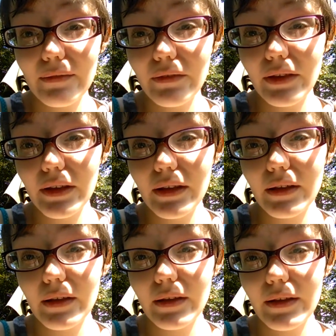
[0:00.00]

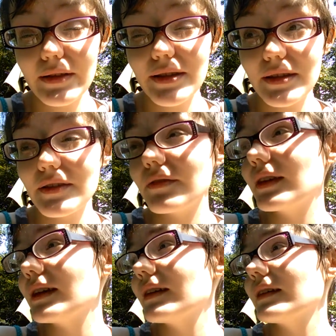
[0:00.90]
really
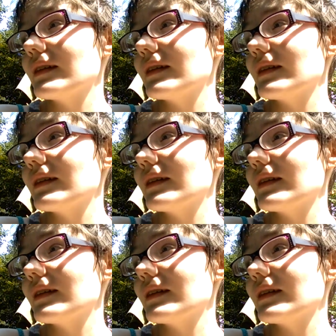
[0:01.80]
excessively,